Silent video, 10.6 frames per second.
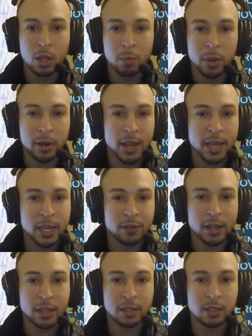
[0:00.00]
But negative
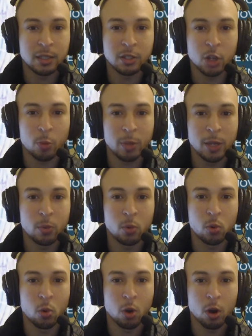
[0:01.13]
Nancy's are people
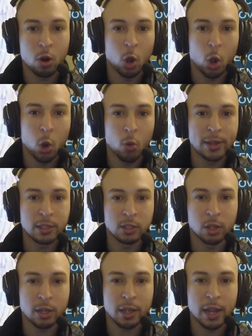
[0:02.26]
who are always
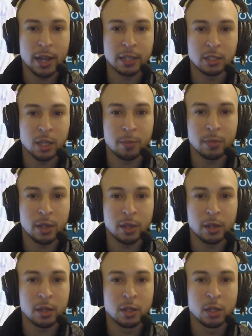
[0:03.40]
looking at
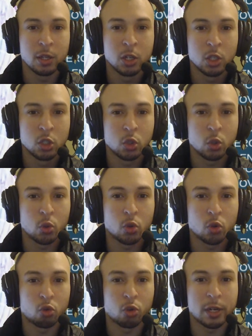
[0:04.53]
something to
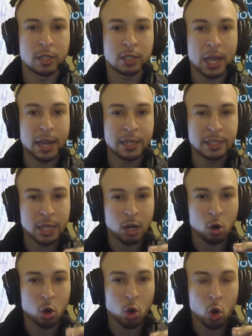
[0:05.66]
criticize. They are
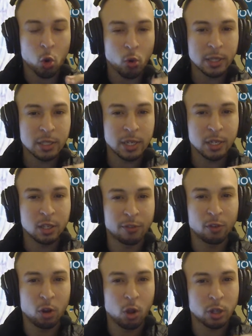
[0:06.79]
always seeing the
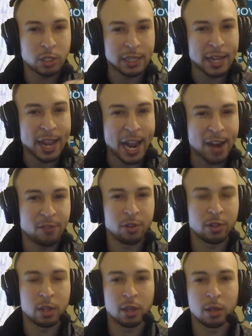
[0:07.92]
flaws in
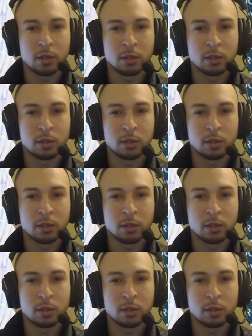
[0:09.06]
everything.